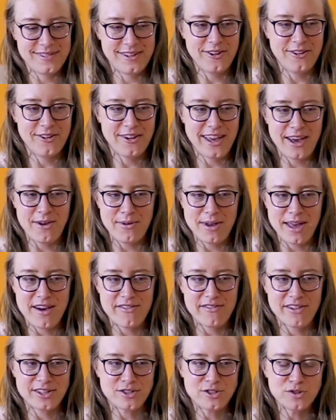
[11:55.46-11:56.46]
Okay, we have
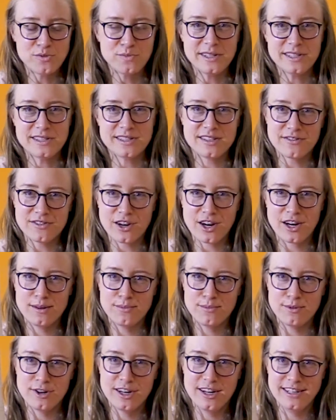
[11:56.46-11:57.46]
our 2 pieces of
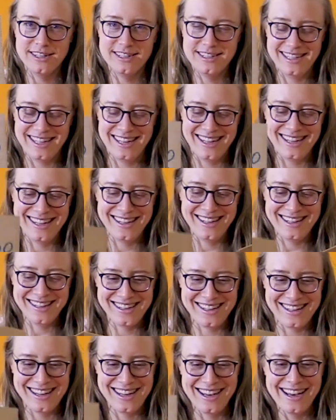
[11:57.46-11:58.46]
cardboard.
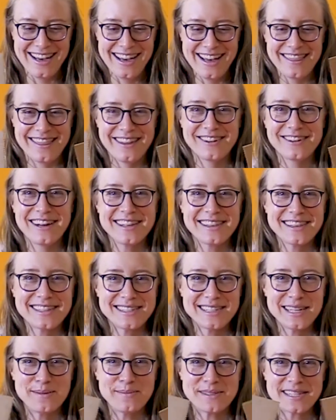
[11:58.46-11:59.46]
They're not the
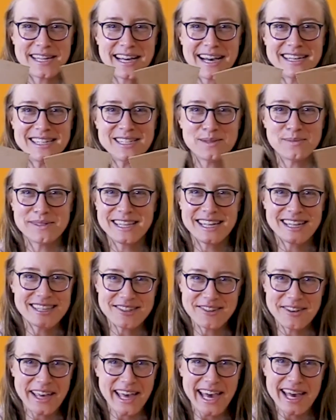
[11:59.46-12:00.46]
same size, but that's
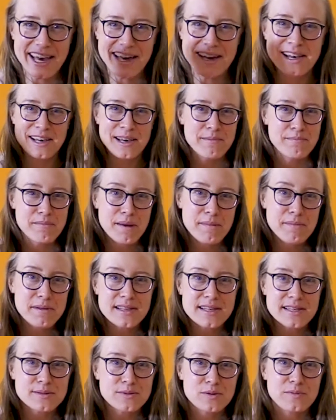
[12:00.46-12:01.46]
okay. Maybe
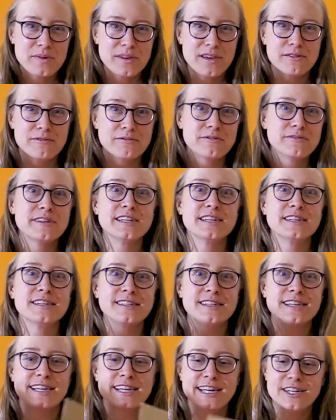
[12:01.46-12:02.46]
this will be a
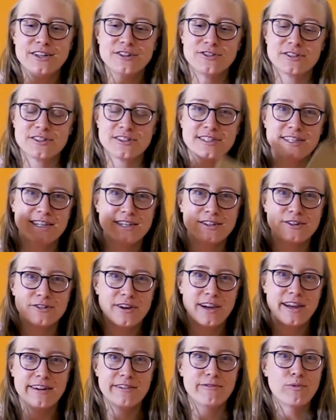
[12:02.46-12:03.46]
really interesting,
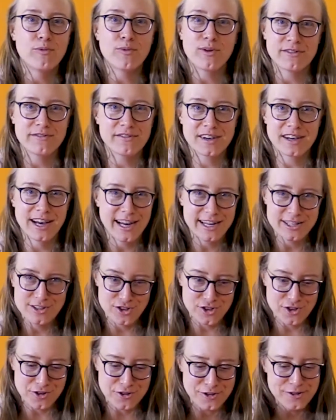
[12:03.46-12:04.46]
creative, one-of-a-kind
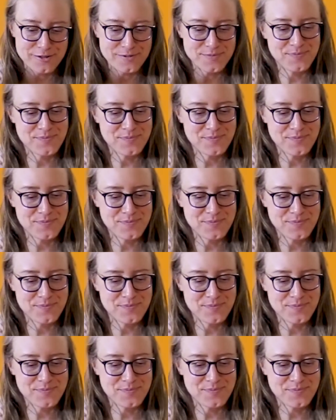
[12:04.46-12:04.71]
journal.